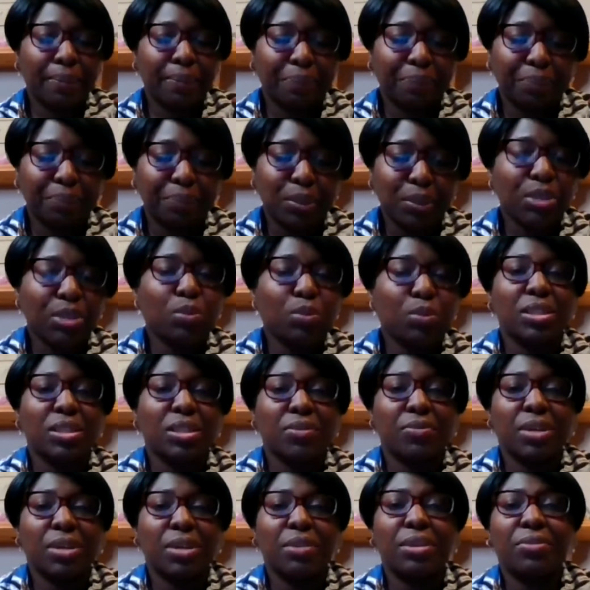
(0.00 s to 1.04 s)
but it was a
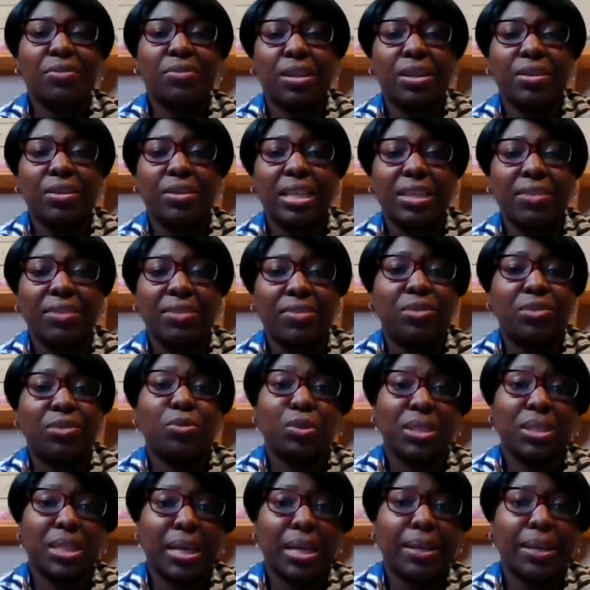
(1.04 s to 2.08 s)
very, very eventful
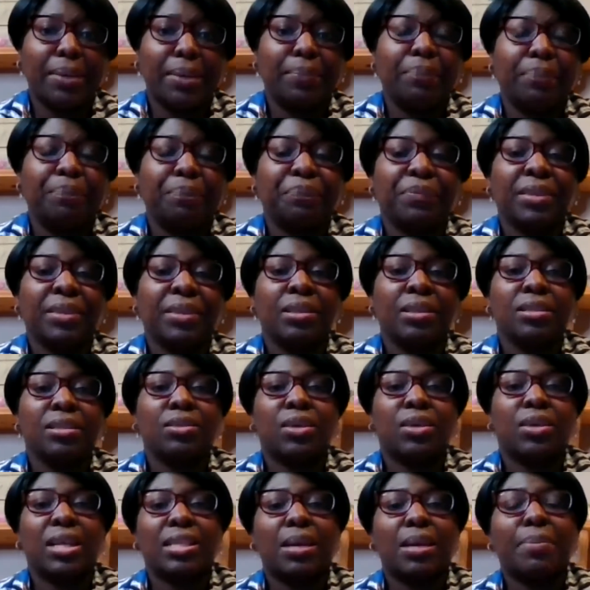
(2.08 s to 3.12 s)
time. So
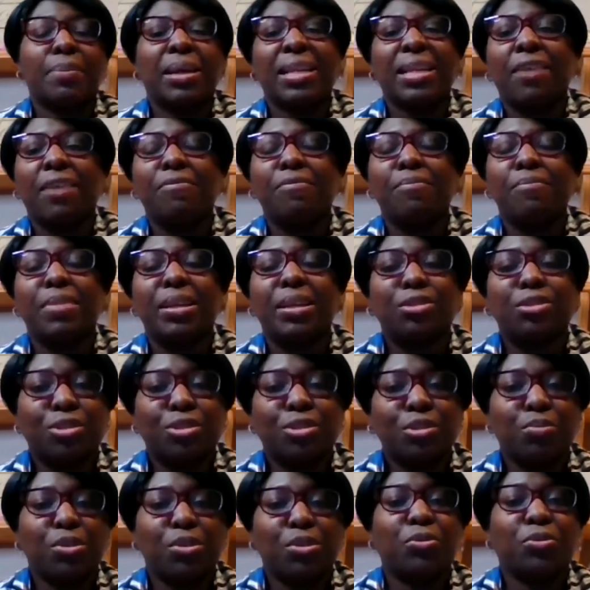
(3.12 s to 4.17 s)
as I might have mentioned
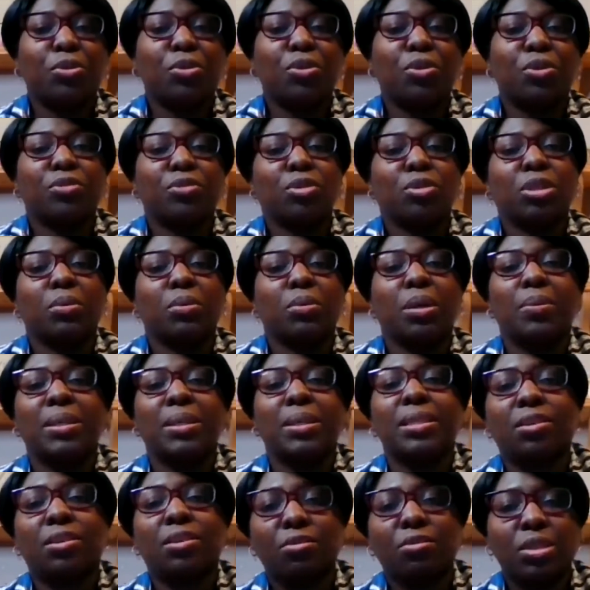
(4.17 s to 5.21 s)
before, I've talked about my
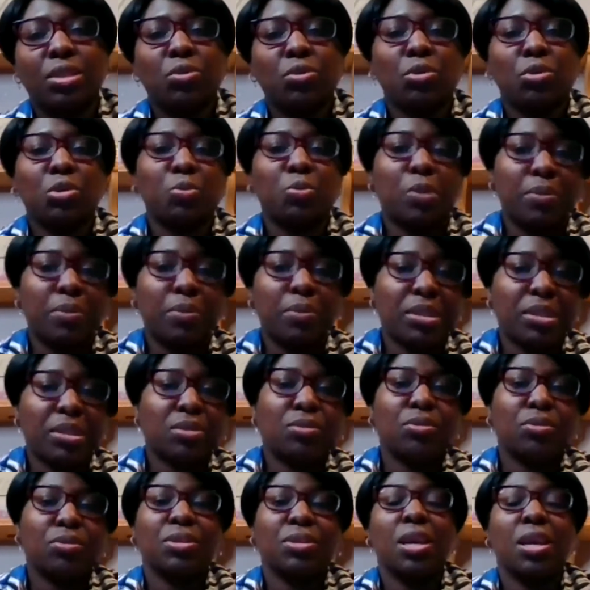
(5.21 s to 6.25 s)
secondary schools, primary
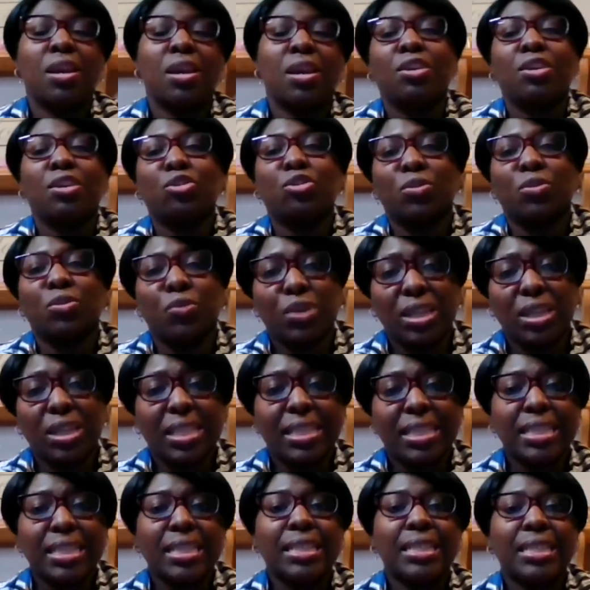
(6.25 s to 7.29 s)
schools,
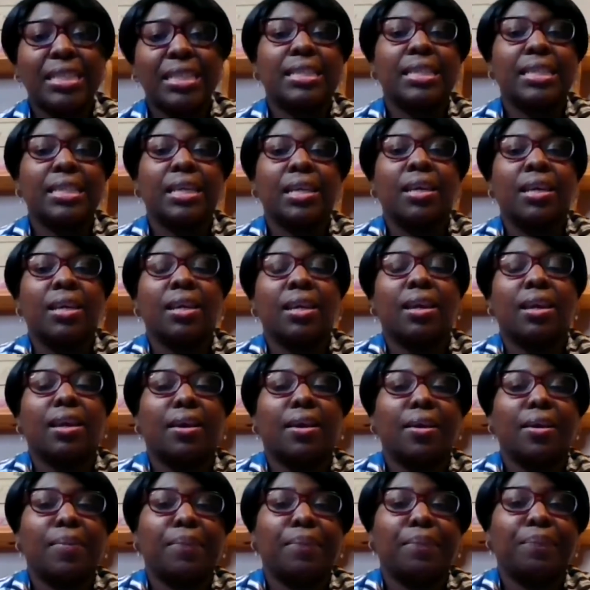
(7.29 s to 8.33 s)
universities,
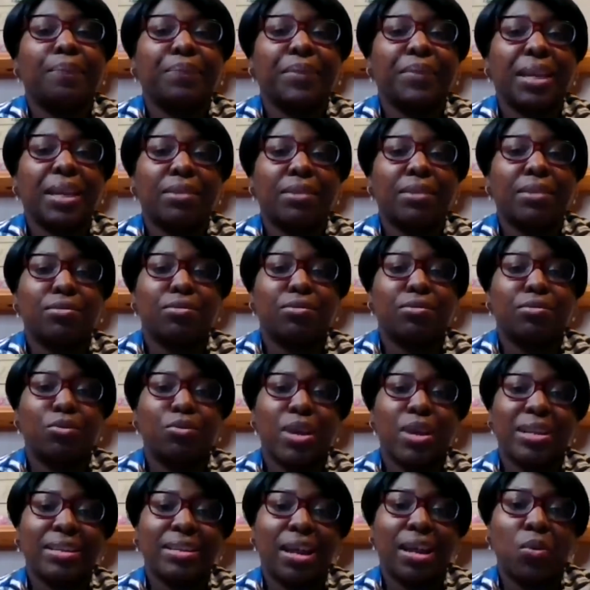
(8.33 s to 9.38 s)
and right
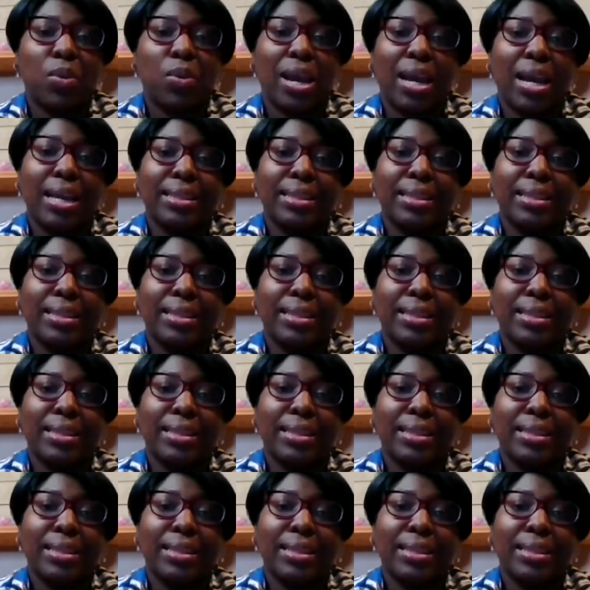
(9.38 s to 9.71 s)
now we're at